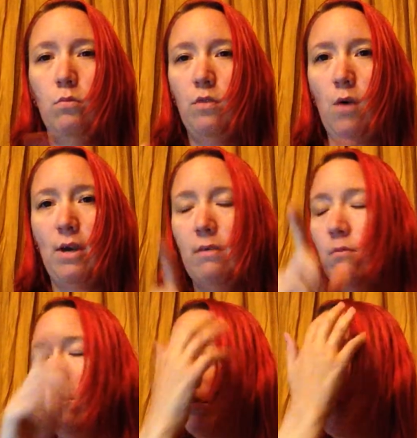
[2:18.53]
That way.
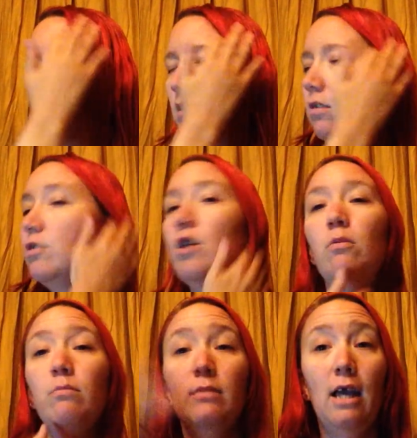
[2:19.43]
So,
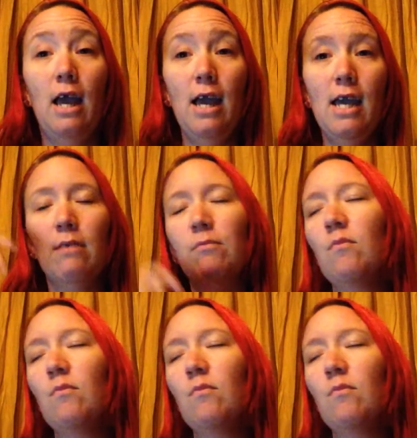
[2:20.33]
hey,